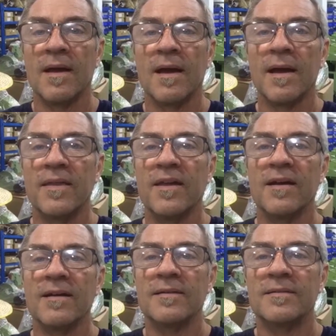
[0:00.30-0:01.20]
Hi
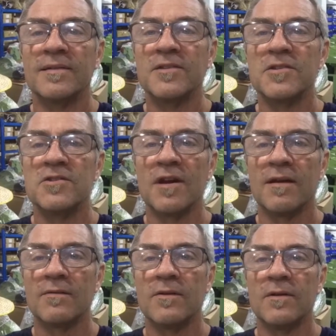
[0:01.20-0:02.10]
there, this is John
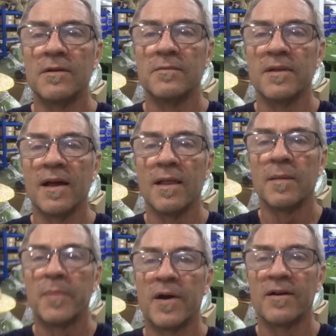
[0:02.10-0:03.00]
Rowland with Highland
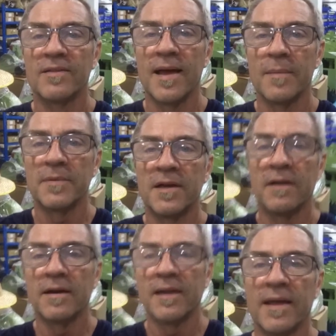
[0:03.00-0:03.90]
Park
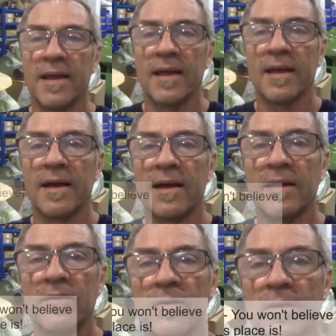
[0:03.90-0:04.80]
Lapidary,
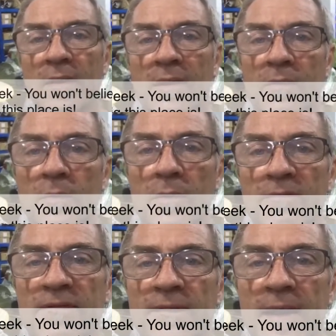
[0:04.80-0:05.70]
and we're
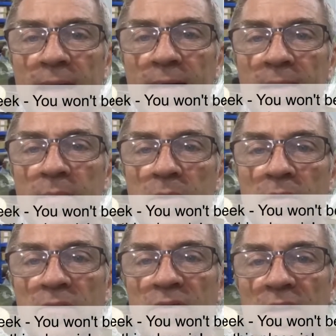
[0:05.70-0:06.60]
finally
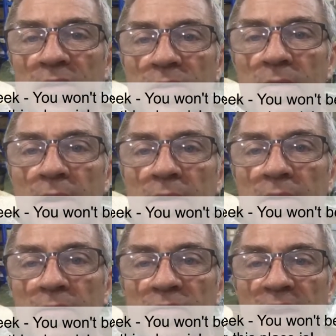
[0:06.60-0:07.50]
moved into our new
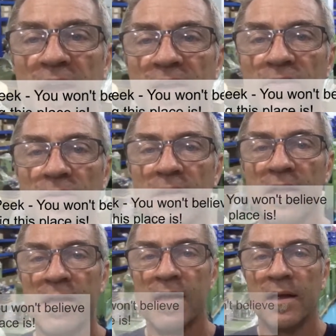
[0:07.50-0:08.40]
factory,
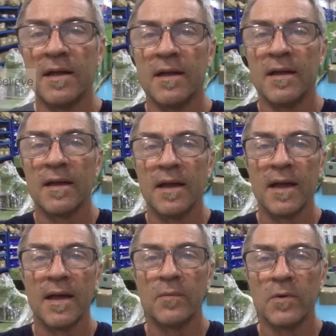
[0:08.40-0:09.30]

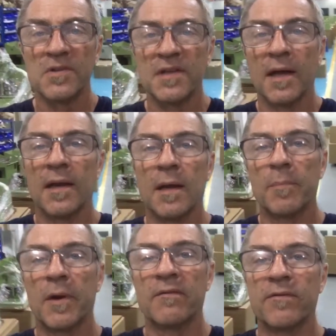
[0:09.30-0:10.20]
and we're setting up
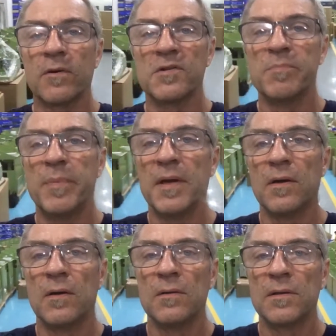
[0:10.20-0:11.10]
our first
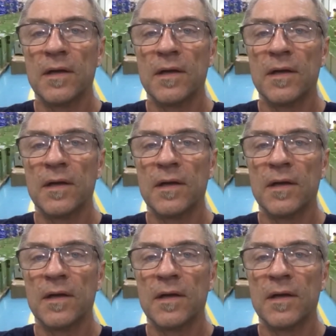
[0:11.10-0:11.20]
build